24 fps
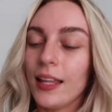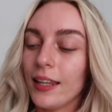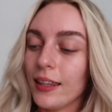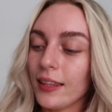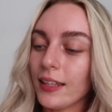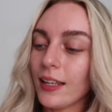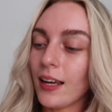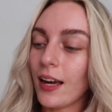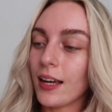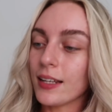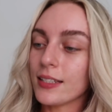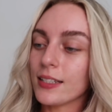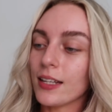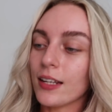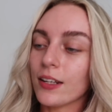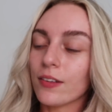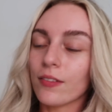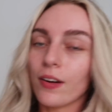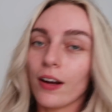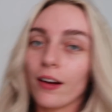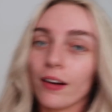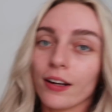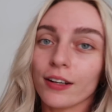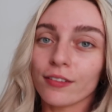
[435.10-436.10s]
the
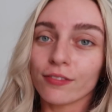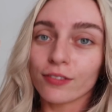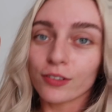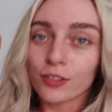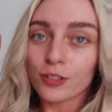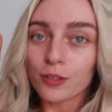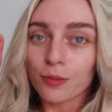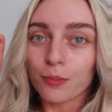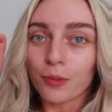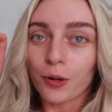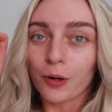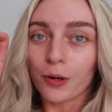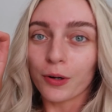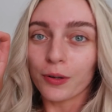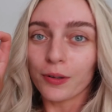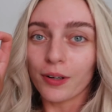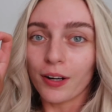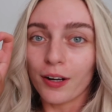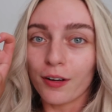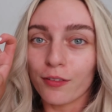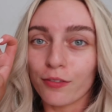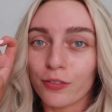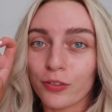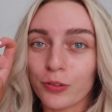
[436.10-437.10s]
itinerary for tomorrow at
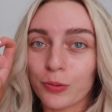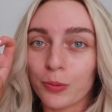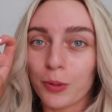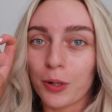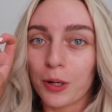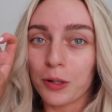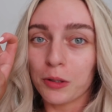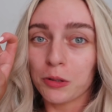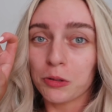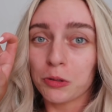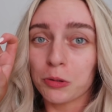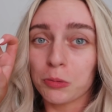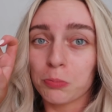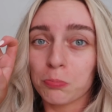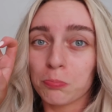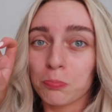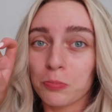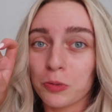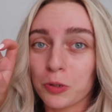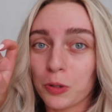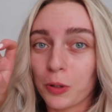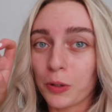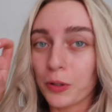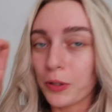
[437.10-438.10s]
Officeworks.
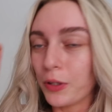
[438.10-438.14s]
So